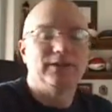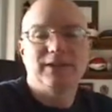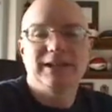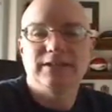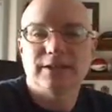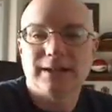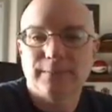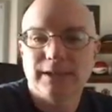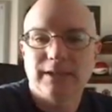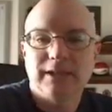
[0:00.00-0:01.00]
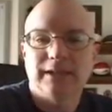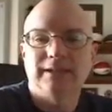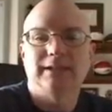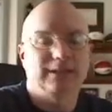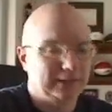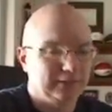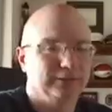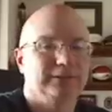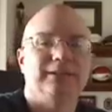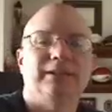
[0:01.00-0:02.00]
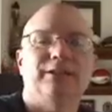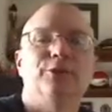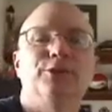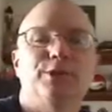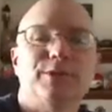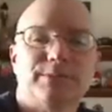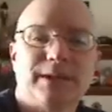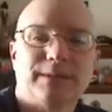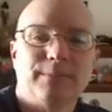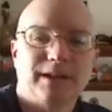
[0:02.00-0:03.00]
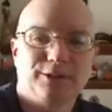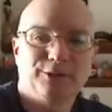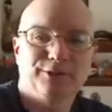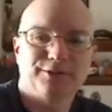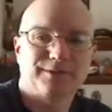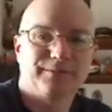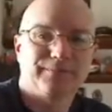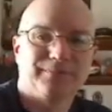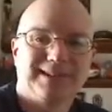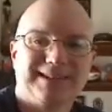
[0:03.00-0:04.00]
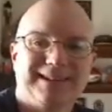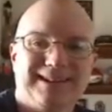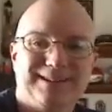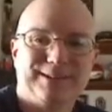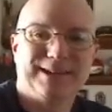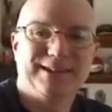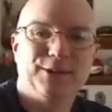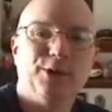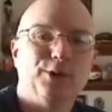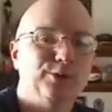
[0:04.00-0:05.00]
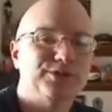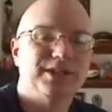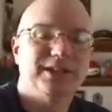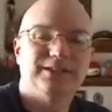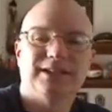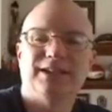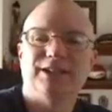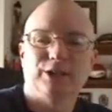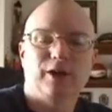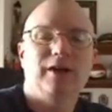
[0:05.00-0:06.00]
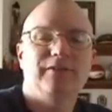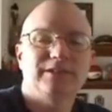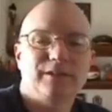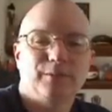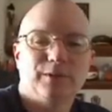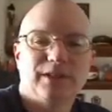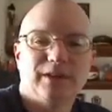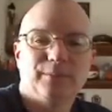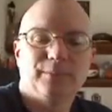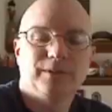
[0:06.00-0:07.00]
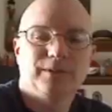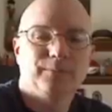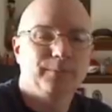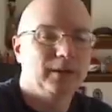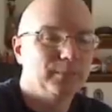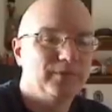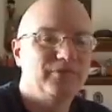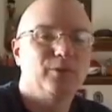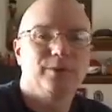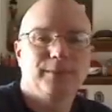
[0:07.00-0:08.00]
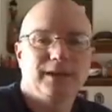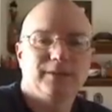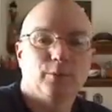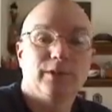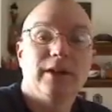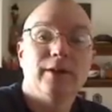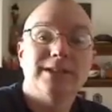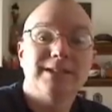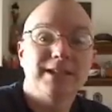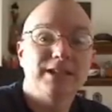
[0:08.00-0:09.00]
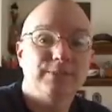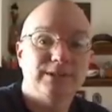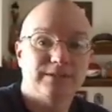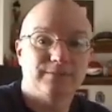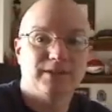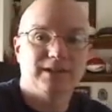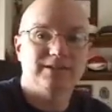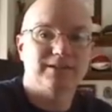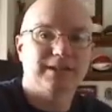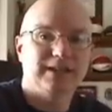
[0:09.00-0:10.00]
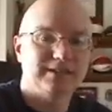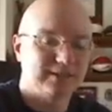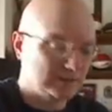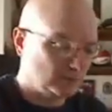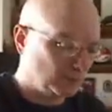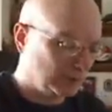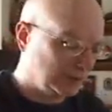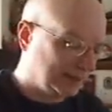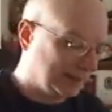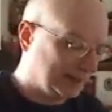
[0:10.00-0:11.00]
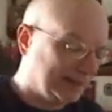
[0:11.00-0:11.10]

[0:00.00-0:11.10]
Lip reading: thing he taught me, I learned to respect my elders. Okay, those that obviously were there before me and were there to teach me some things and lessons and whatnot.